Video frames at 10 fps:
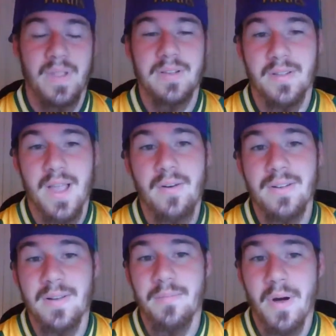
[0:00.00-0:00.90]
So that
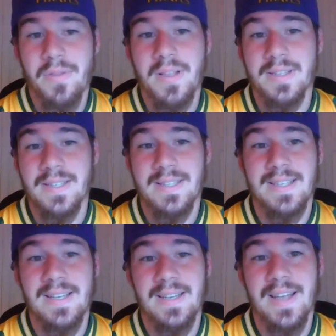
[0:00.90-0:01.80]
was a month and
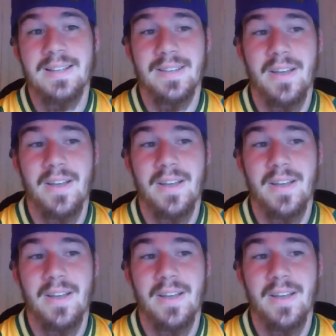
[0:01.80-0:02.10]
16 days